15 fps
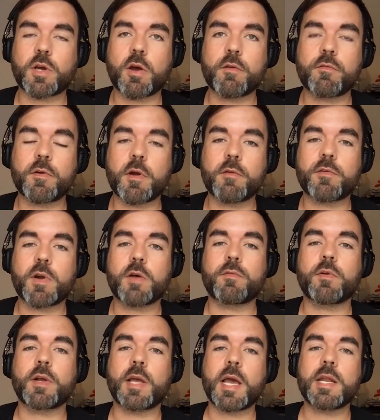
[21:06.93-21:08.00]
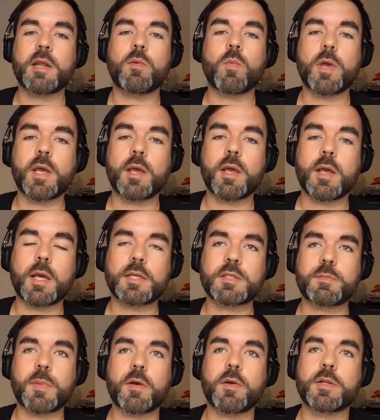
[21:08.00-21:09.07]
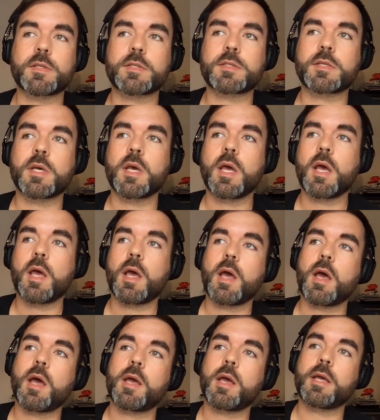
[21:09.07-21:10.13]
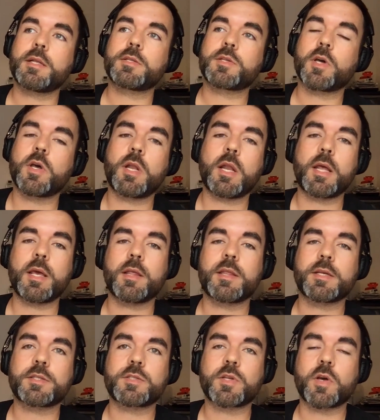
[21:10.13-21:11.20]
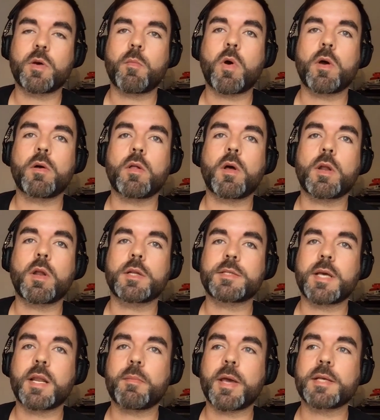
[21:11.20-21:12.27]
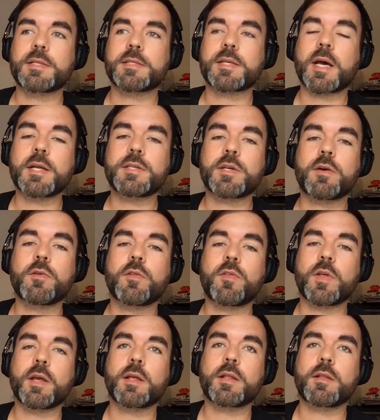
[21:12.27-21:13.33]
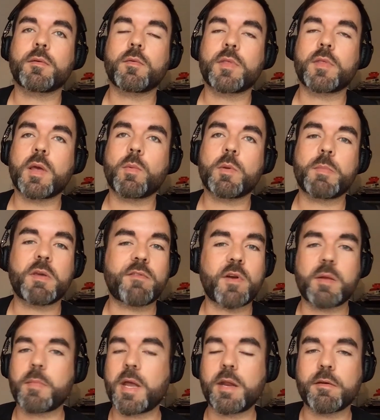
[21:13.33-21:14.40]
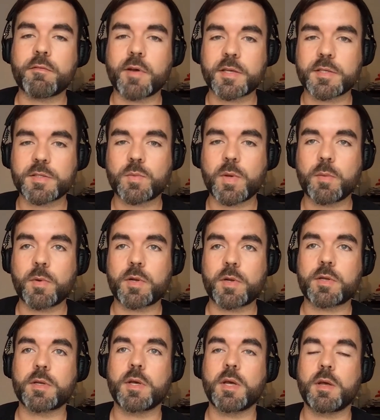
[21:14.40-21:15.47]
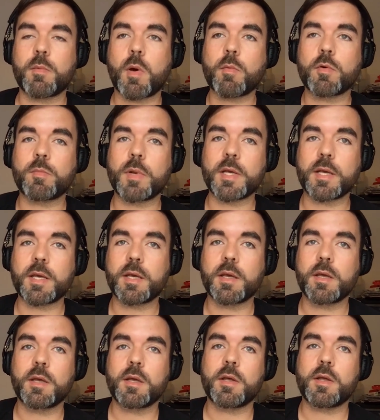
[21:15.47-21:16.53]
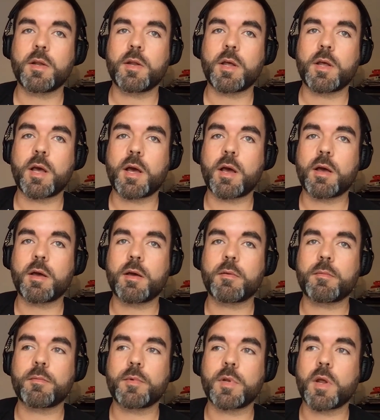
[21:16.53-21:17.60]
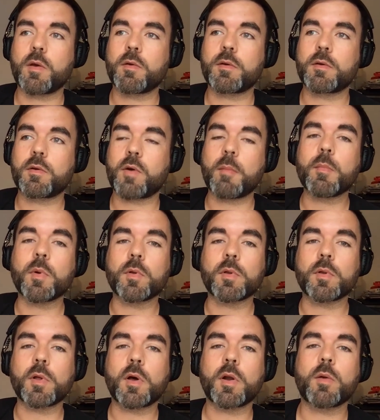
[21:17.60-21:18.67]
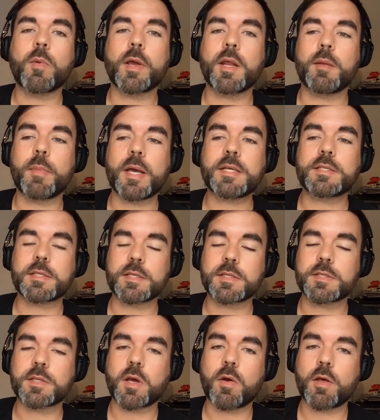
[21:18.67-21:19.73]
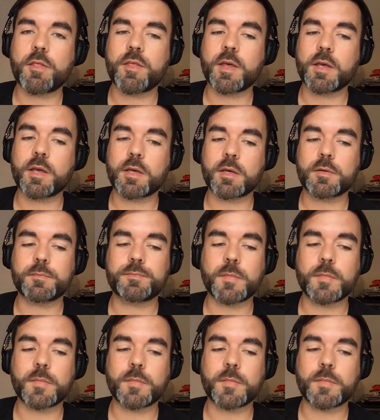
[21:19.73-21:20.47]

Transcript: over and over and over again, and we experienced internally this turmoil on a daily basis, I don't think there would be very many of us. We would probably, you know, crumble on a regular basis. So I think